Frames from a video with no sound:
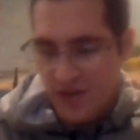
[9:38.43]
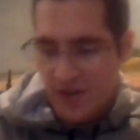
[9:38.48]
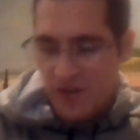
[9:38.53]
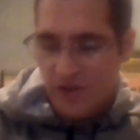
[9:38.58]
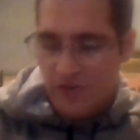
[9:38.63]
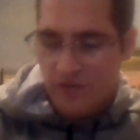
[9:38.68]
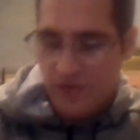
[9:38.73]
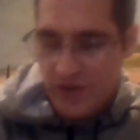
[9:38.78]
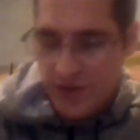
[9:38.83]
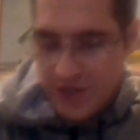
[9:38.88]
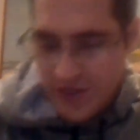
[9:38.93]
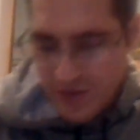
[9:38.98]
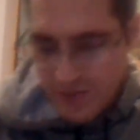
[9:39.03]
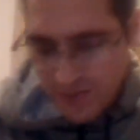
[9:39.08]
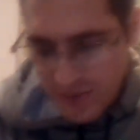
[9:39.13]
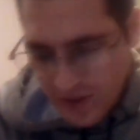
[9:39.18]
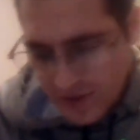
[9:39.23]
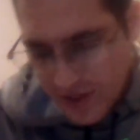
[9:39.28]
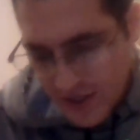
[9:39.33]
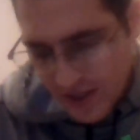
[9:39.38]
For his
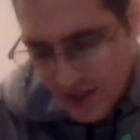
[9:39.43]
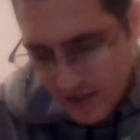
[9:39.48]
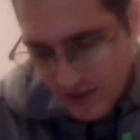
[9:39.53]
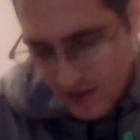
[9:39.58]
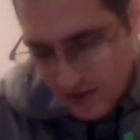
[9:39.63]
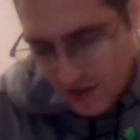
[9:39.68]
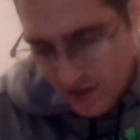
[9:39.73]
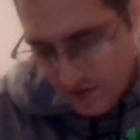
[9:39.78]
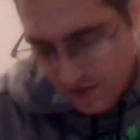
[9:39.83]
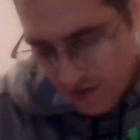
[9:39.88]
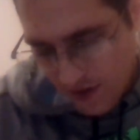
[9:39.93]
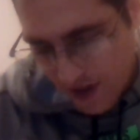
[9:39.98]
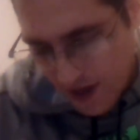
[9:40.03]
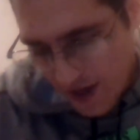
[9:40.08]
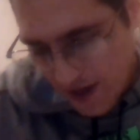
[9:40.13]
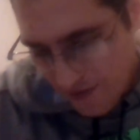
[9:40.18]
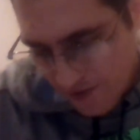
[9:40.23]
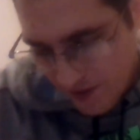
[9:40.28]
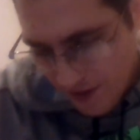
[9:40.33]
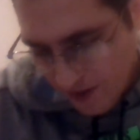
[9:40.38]
mercy endures
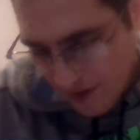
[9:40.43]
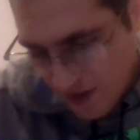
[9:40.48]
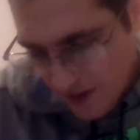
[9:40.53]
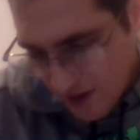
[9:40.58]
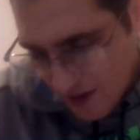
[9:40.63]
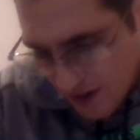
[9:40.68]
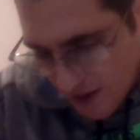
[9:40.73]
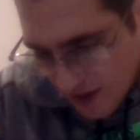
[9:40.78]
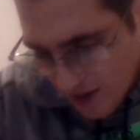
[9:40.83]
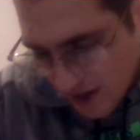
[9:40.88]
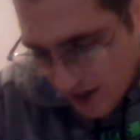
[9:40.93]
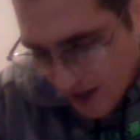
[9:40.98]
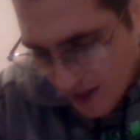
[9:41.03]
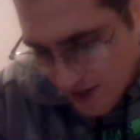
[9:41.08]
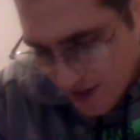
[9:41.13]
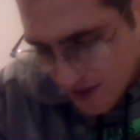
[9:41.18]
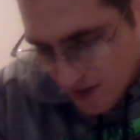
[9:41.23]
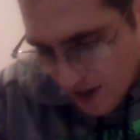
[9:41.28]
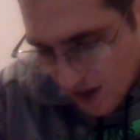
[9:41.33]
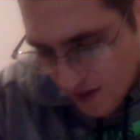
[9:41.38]
forever. It's
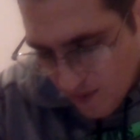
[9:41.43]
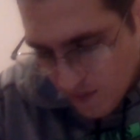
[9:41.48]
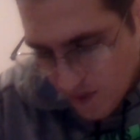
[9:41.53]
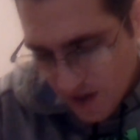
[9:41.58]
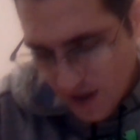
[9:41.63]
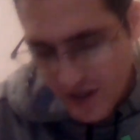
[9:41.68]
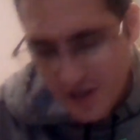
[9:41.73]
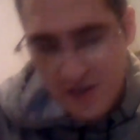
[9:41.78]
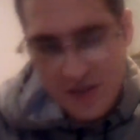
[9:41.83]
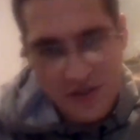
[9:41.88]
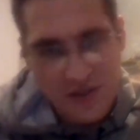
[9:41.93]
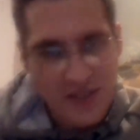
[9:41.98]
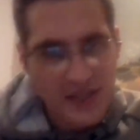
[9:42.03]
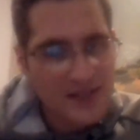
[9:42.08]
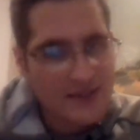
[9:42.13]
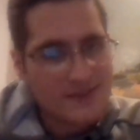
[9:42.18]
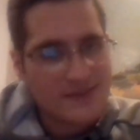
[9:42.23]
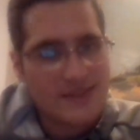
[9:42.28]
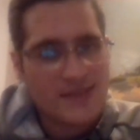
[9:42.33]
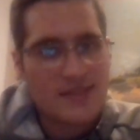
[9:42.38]
Psalm
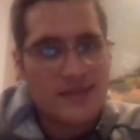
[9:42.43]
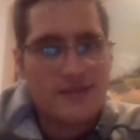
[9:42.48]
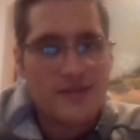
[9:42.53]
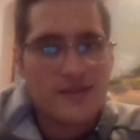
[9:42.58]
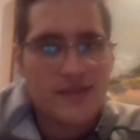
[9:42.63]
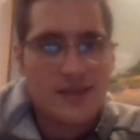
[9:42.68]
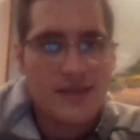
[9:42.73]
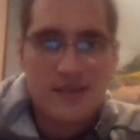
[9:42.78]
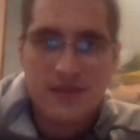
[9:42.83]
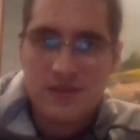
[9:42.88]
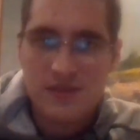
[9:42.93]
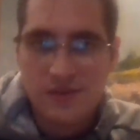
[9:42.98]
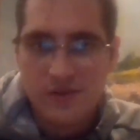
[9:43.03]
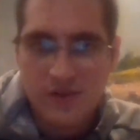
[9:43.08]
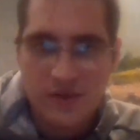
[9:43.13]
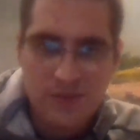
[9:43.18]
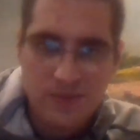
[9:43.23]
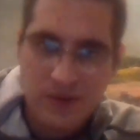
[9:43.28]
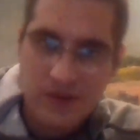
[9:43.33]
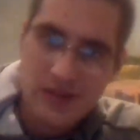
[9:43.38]
118. Okay, so they're
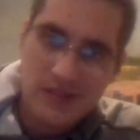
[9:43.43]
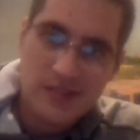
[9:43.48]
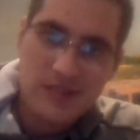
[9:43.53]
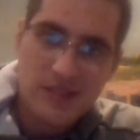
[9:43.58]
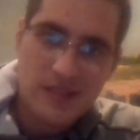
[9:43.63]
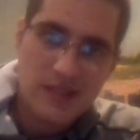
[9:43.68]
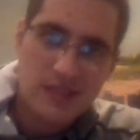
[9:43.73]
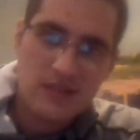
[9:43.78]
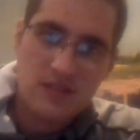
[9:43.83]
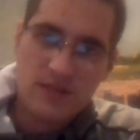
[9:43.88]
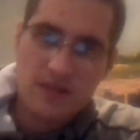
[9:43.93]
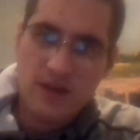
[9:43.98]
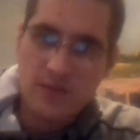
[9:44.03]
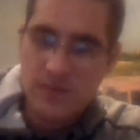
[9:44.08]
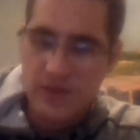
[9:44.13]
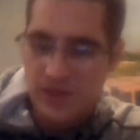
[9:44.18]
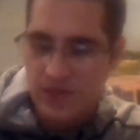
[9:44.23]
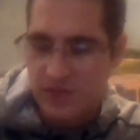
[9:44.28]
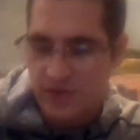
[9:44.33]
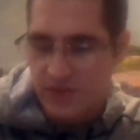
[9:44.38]
probably singing Psalm
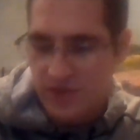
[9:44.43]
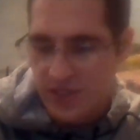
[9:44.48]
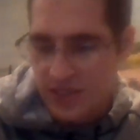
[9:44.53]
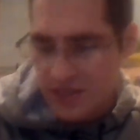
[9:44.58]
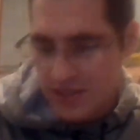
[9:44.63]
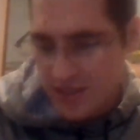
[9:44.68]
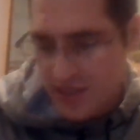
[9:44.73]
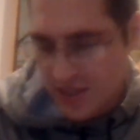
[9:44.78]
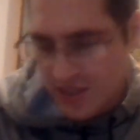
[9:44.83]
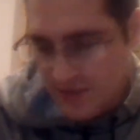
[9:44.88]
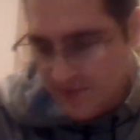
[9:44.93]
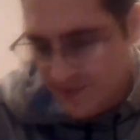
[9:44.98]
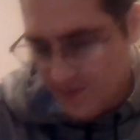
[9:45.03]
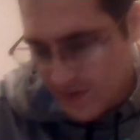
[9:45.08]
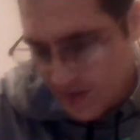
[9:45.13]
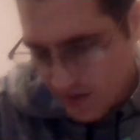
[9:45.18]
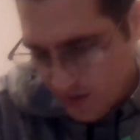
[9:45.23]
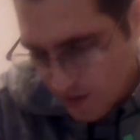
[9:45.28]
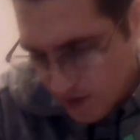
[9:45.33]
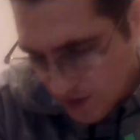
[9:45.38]
118
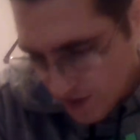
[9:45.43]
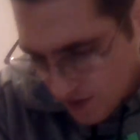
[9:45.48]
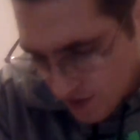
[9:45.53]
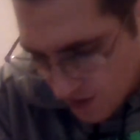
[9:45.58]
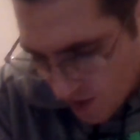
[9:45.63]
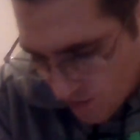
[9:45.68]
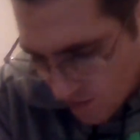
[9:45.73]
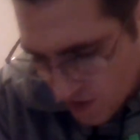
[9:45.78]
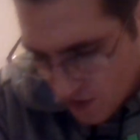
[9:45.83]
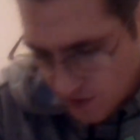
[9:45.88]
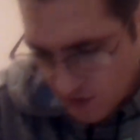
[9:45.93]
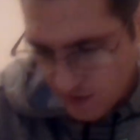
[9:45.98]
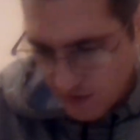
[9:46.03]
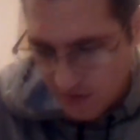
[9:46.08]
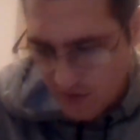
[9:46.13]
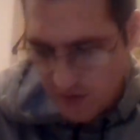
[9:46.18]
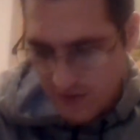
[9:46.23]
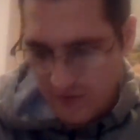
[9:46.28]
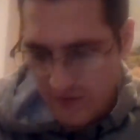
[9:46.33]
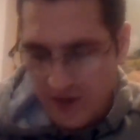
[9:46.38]
or Psalm
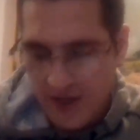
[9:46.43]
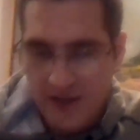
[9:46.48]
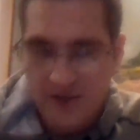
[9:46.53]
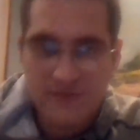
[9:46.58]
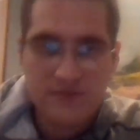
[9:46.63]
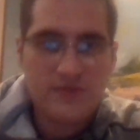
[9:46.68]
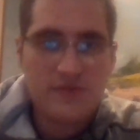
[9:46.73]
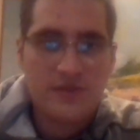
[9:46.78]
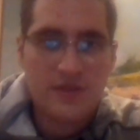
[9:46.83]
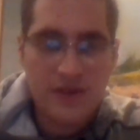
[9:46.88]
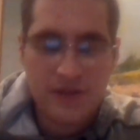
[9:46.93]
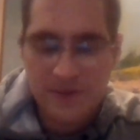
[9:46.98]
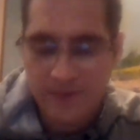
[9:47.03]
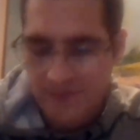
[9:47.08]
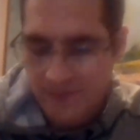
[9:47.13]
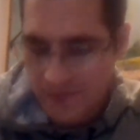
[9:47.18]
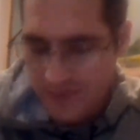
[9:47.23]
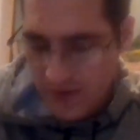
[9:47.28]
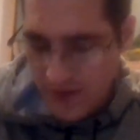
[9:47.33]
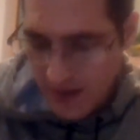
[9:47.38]
135. Okay.
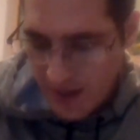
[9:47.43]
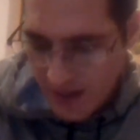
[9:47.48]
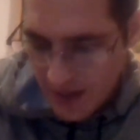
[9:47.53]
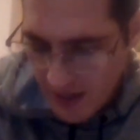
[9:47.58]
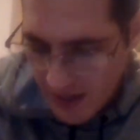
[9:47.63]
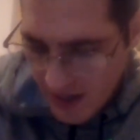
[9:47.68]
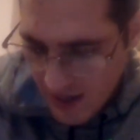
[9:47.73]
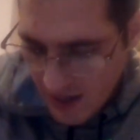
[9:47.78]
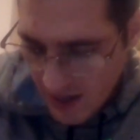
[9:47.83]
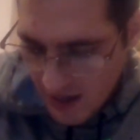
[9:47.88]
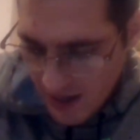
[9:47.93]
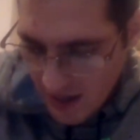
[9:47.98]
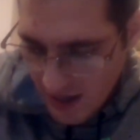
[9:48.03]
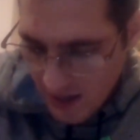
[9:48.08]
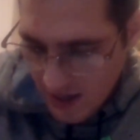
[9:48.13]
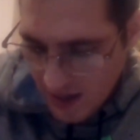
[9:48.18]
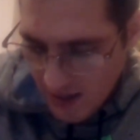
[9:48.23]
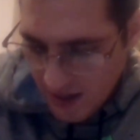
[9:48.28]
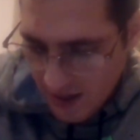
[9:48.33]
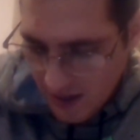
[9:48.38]

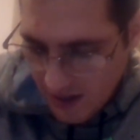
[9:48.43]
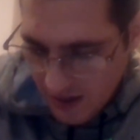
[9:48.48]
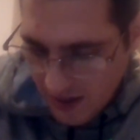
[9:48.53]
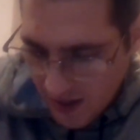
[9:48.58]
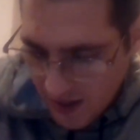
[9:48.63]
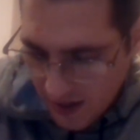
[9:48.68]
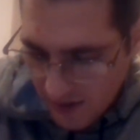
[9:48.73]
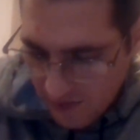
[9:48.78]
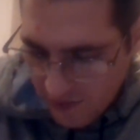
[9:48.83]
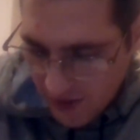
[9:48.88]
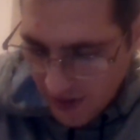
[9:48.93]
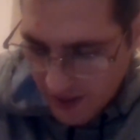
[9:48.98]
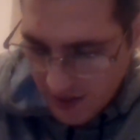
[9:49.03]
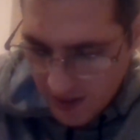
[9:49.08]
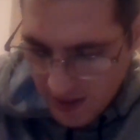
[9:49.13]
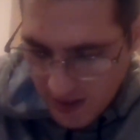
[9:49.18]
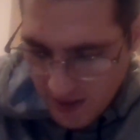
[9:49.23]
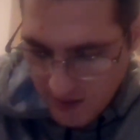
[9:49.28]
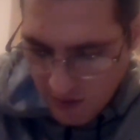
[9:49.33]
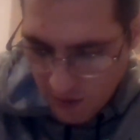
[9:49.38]
Thus
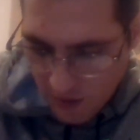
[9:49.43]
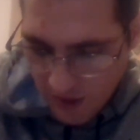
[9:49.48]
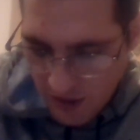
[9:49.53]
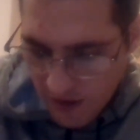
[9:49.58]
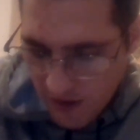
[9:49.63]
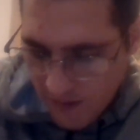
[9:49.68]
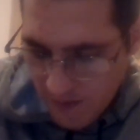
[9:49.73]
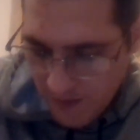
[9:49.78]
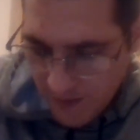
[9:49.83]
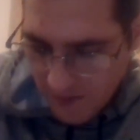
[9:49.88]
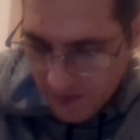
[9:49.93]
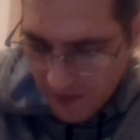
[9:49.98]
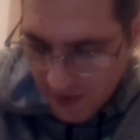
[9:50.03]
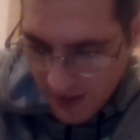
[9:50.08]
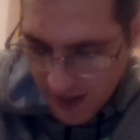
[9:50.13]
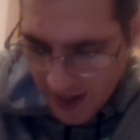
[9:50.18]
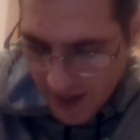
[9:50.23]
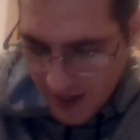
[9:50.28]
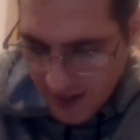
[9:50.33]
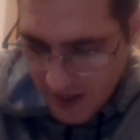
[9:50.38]
Israel
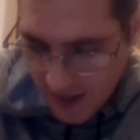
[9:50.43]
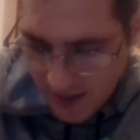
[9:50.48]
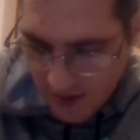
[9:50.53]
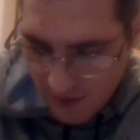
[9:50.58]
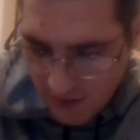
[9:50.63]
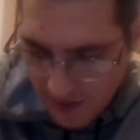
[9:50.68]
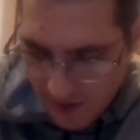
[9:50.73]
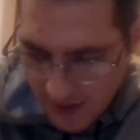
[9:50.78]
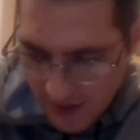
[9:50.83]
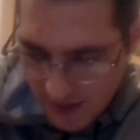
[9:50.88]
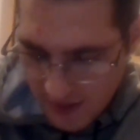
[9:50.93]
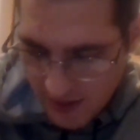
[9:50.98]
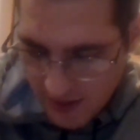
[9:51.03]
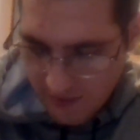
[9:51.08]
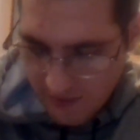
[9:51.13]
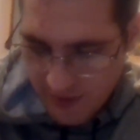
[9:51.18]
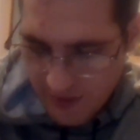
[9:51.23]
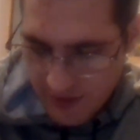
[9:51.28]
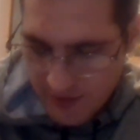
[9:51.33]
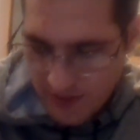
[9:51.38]
had a great
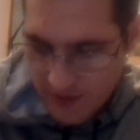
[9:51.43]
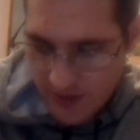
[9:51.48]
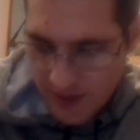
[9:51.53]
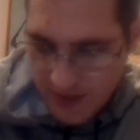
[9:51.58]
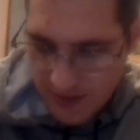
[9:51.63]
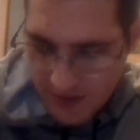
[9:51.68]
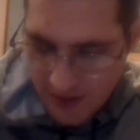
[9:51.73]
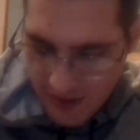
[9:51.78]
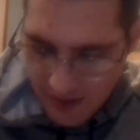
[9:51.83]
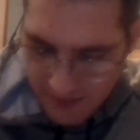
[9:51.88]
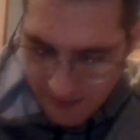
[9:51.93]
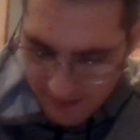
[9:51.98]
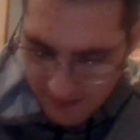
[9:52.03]
deliverance that day.